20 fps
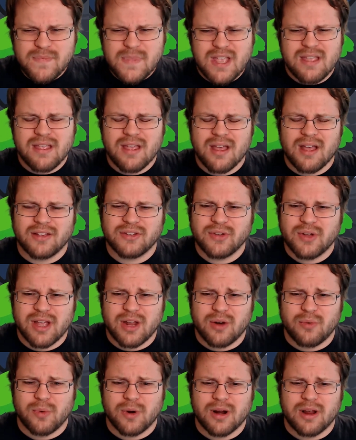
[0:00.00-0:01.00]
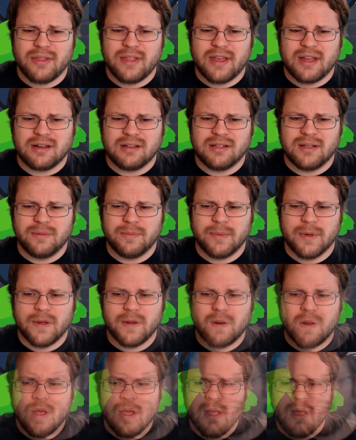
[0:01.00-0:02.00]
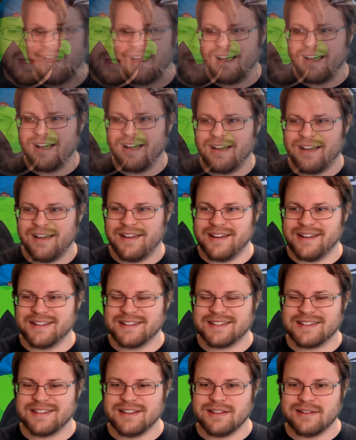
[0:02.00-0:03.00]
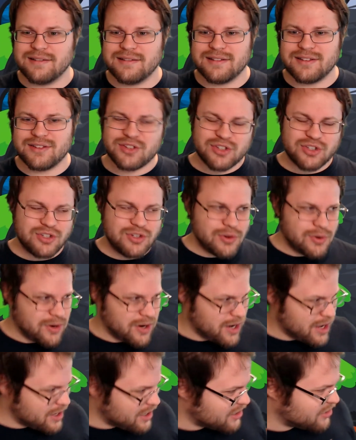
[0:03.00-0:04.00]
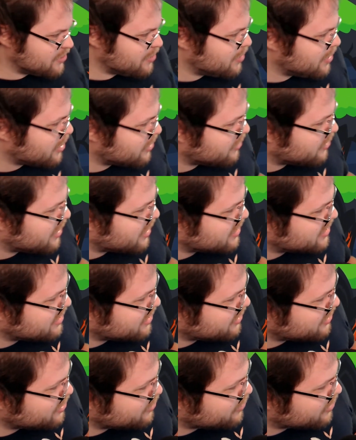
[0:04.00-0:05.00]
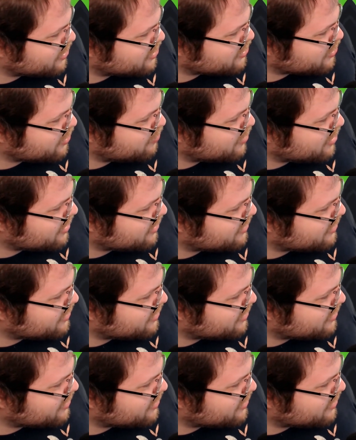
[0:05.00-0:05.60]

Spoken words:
yeah, so I gotta work on that a little bit. Let's see. Story, I guess, from the other day. Shell, do you want to join me on